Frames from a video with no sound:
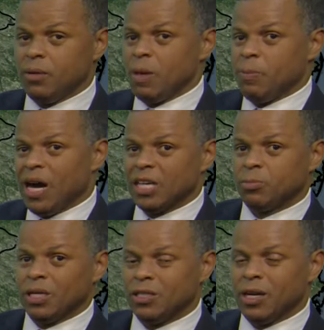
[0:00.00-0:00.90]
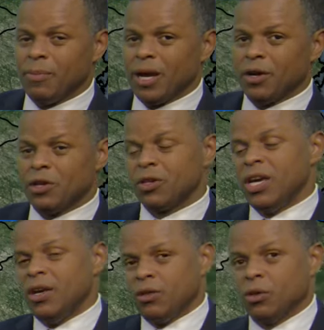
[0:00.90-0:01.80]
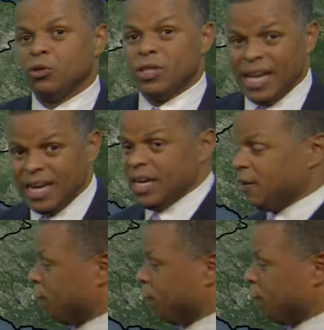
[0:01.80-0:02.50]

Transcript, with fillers: be possible in some areas Thursday into